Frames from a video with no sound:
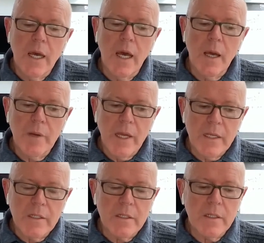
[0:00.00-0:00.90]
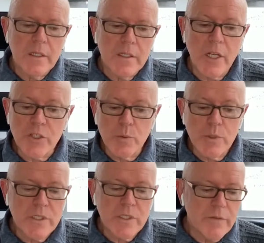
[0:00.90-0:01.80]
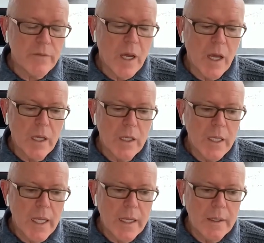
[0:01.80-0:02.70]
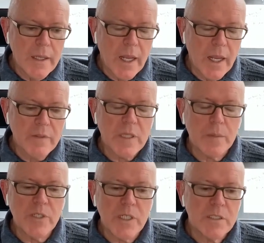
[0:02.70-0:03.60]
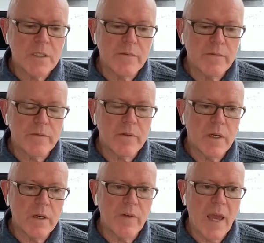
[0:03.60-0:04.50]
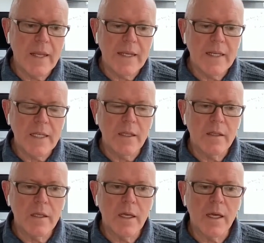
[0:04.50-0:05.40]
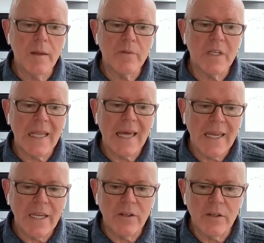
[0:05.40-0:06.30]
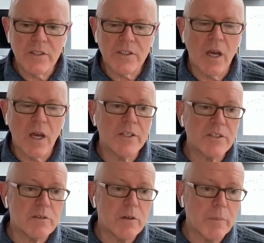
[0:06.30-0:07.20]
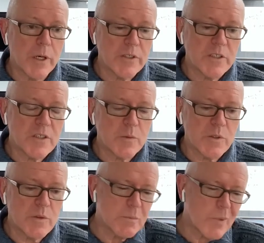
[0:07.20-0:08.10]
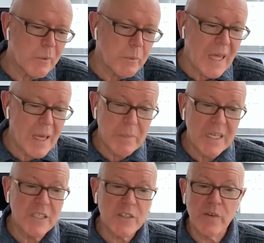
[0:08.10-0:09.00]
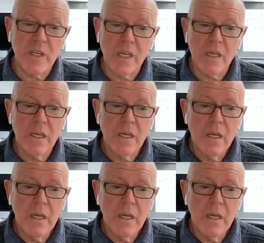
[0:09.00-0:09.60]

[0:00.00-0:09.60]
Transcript: Um, and touch wood, so far, uh, none of the subjects have, have had any uh, delayed sinus thrombosis, which was probably our biggest fear,